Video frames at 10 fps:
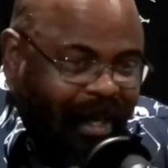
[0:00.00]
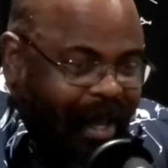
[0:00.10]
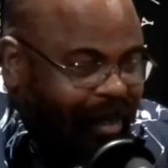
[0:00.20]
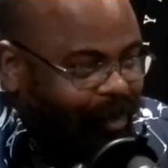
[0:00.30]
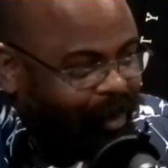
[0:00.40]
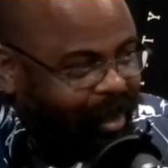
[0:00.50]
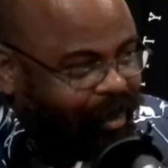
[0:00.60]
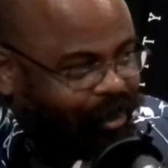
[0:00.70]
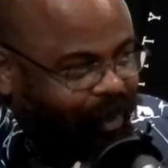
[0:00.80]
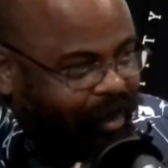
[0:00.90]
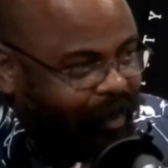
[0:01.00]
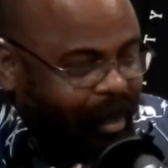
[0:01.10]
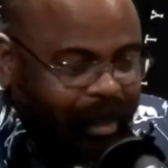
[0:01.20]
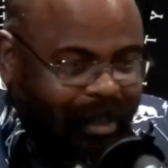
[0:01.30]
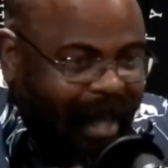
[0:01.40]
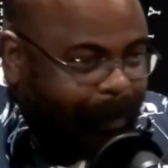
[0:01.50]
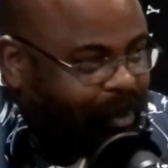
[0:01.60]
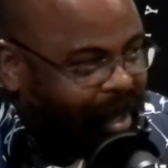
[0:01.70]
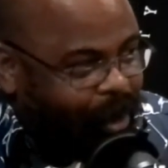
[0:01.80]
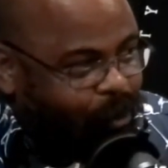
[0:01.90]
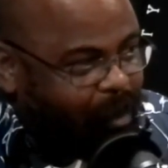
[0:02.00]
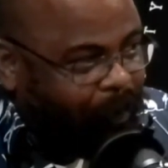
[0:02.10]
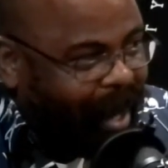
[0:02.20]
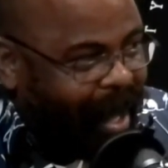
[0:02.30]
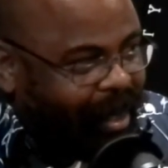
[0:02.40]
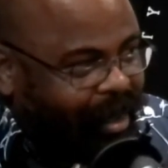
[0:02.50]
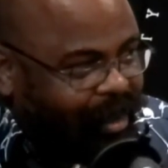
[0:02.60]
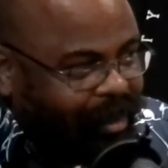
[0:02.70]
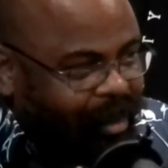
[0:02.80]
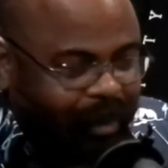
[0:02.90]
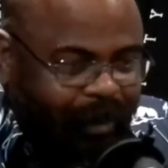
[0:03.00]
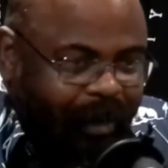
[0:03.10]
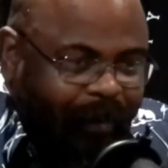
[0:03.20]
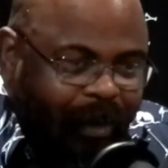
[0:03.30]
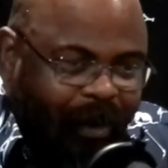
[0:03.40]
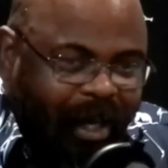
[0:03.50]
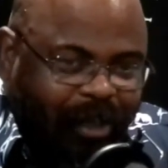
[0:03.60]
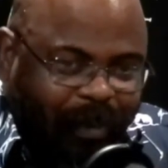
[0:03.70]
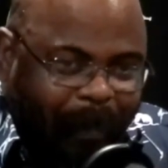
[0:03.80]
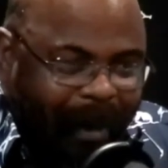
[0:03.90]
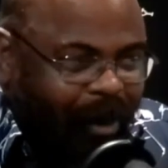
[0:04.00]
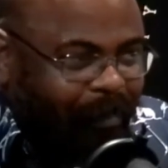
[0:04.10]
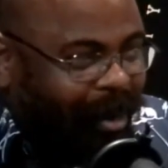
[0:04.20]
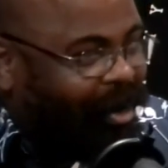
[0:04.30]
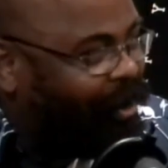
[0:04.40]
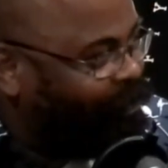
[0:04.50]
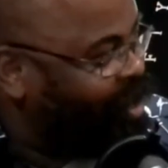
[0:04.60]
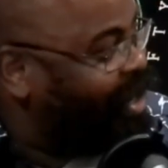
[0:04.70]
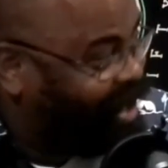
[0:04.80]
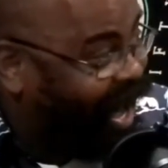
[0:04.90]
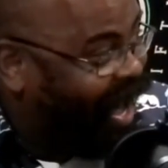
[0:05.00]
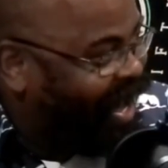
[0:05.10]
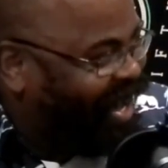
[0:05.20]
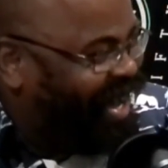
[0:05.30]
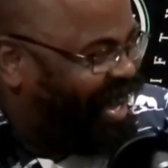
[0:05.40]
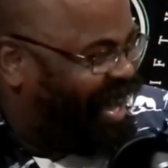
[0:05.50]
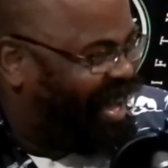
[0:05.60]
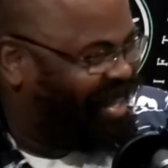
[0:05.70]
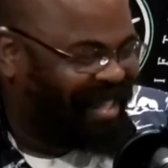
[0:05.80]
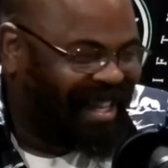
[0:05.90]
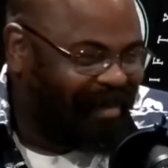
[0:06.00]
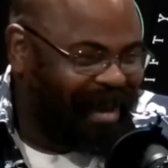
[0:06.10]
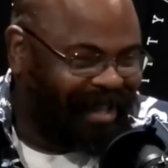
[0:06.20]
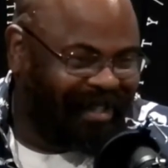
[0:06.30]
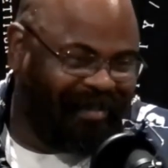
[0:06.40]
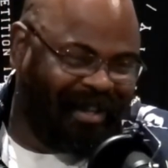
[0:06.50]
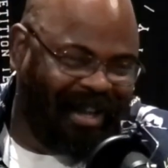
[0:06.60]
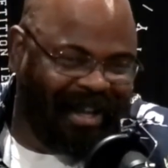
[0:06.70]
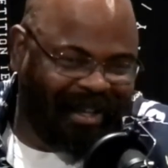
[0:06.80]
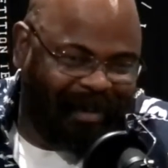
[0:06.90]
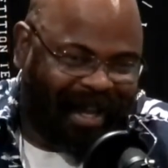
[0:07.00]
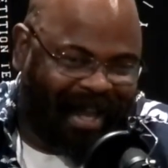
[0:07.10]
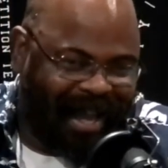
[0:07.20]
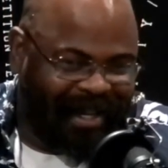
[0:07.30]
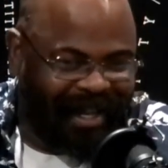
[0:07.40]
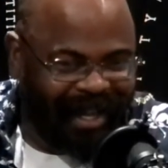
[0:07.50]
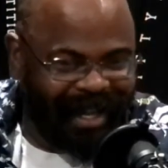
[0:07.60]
candy when he slaps you in that omoplata, or hits you with the berimbolo? Yeah. He's like, give me that candy.